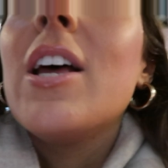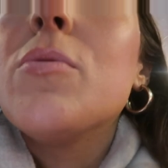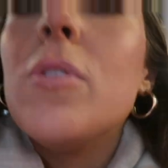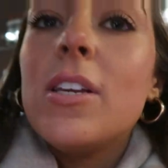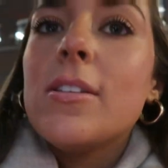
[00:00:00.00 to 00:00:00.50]
let's
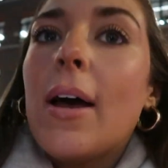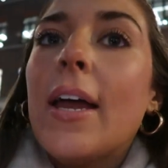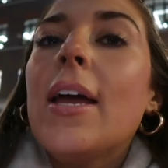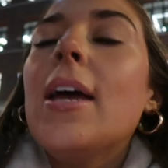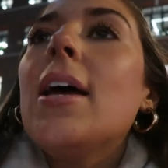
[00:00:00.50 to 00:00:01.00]
walk this way.
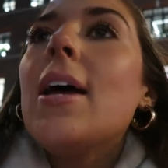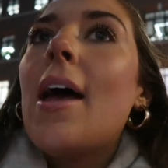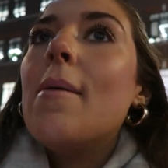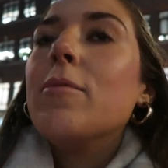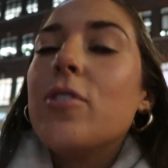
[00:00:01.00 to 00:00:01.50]

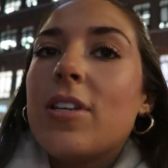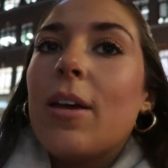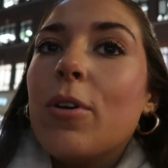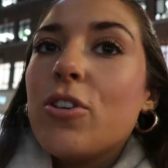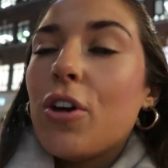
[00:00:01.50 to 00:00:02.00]
Just seeing which